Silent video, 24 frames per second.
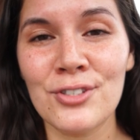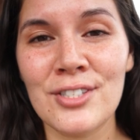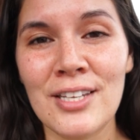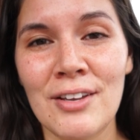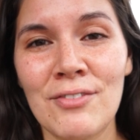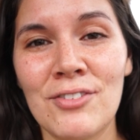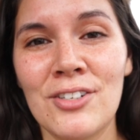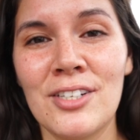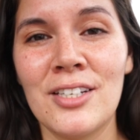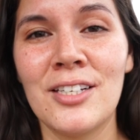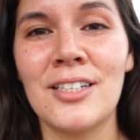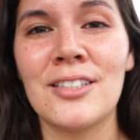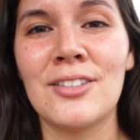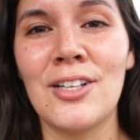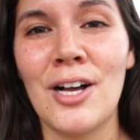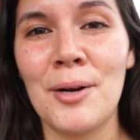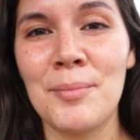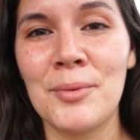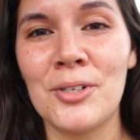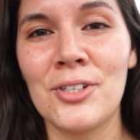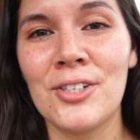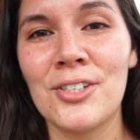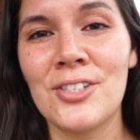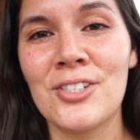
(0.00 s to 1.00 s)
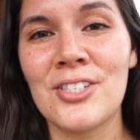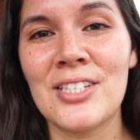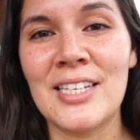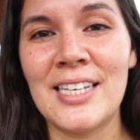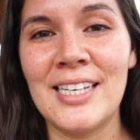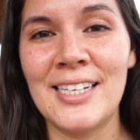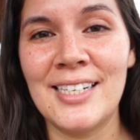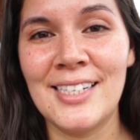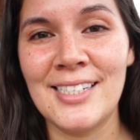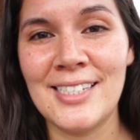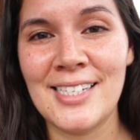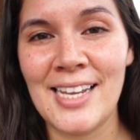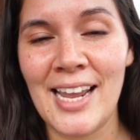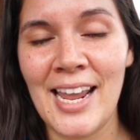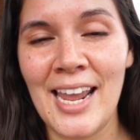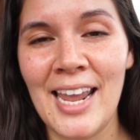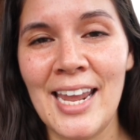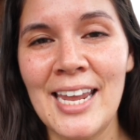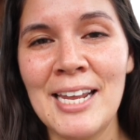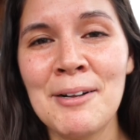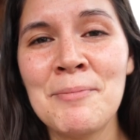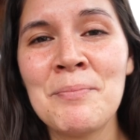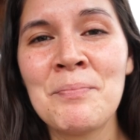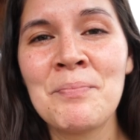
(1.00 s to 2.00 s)
70 kilometers in a
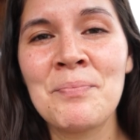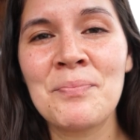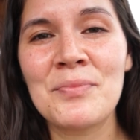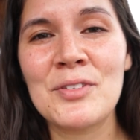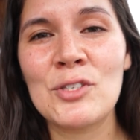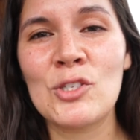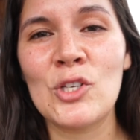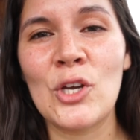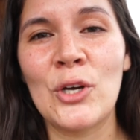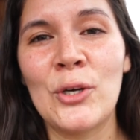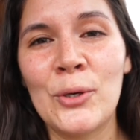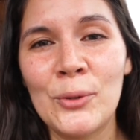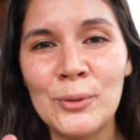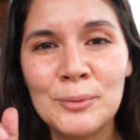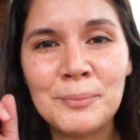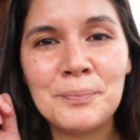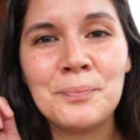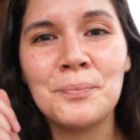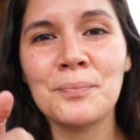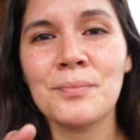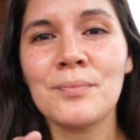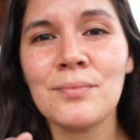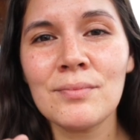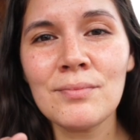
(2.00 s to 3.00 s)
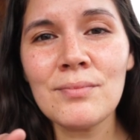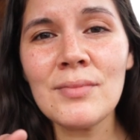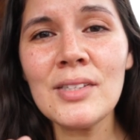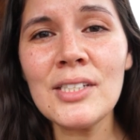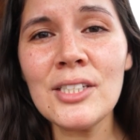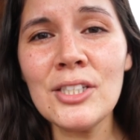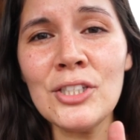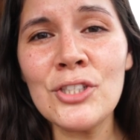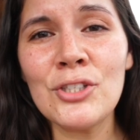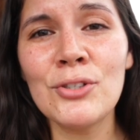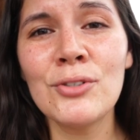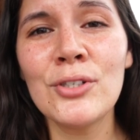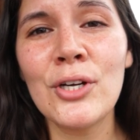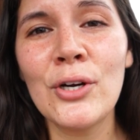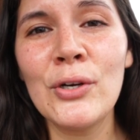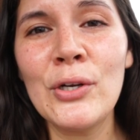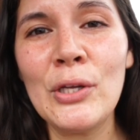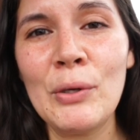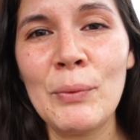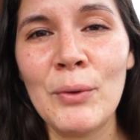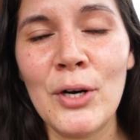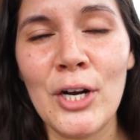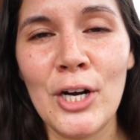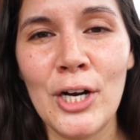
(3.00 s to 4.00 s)
day. So you know who
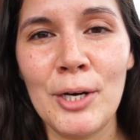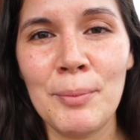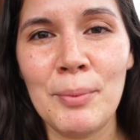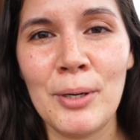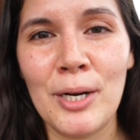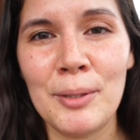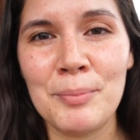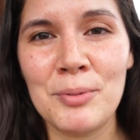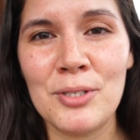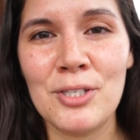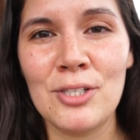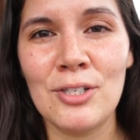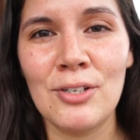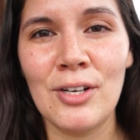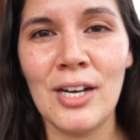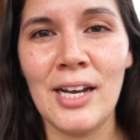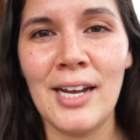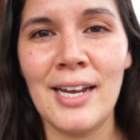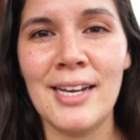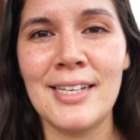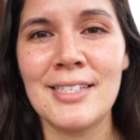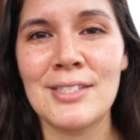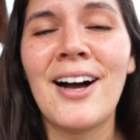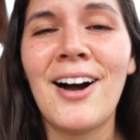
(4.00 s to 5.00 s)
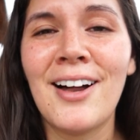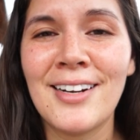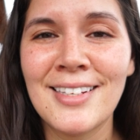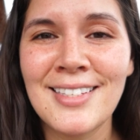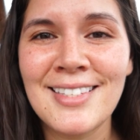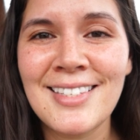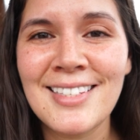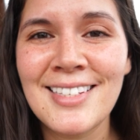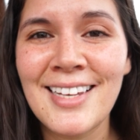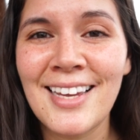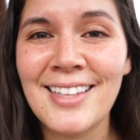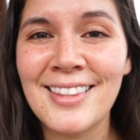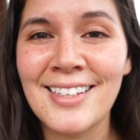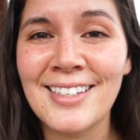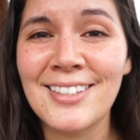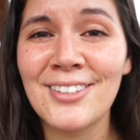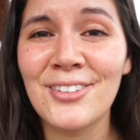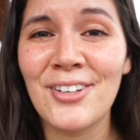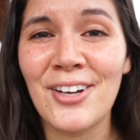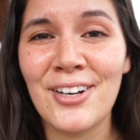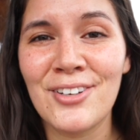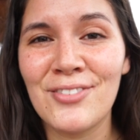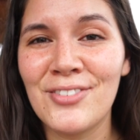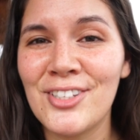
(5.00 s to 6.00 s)
you are, props to you guys. Honestly, I think a
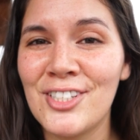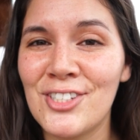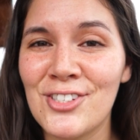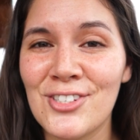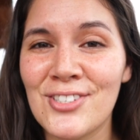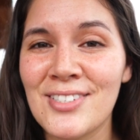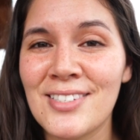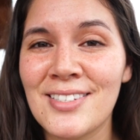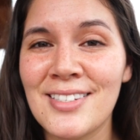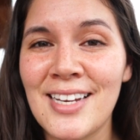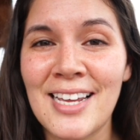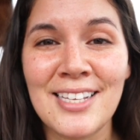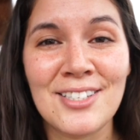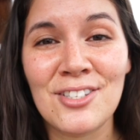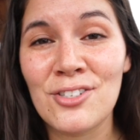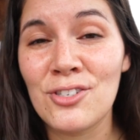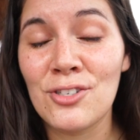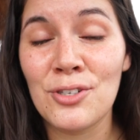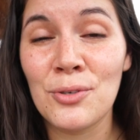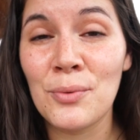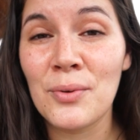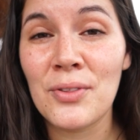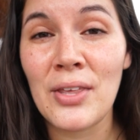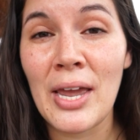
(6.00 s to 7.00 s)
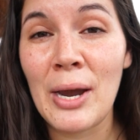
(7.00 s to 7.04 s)
lot of it just has to do with